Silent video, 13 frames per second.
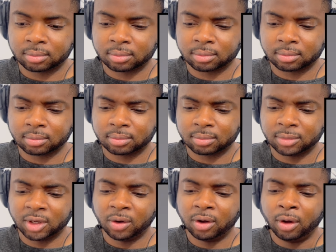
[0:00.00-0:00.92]

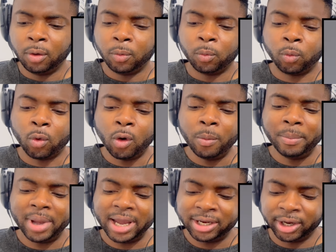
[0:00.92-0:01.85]
What
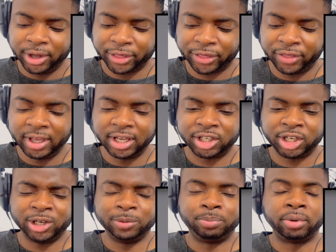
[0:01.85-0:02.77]
made her think she
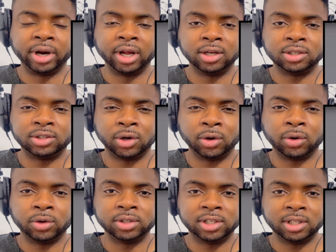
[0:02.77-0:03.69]
could bring her dog
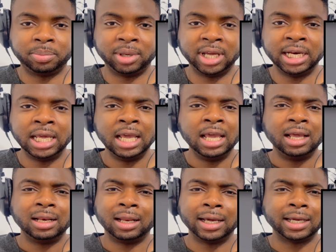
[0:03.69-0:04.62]
onto the plane?
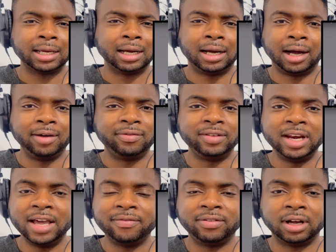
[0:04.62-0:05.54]
Like, I've
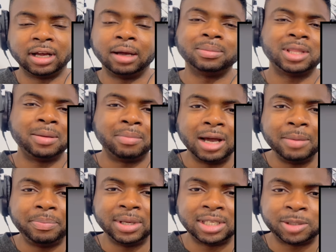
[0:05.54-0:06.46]
never... There
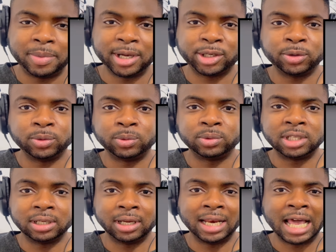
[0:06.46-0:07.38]
might be special
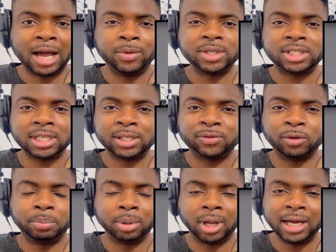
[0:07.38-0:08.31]
allowances for
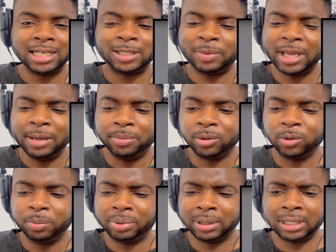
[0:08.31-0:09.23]
blind
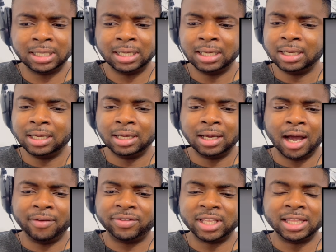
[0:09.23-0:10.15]
people, but
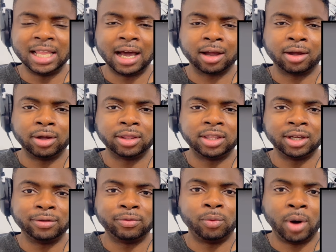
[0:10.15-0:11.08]
other than that, I can't think
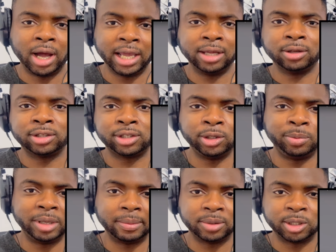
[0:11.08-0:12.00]
of why else you'd
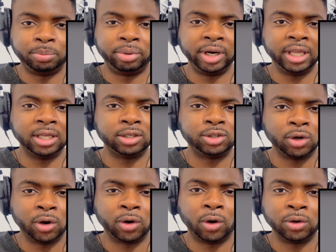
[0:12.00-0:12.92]
be able to bring your
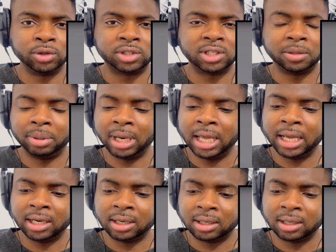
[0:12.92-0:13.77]
dog onto the plane.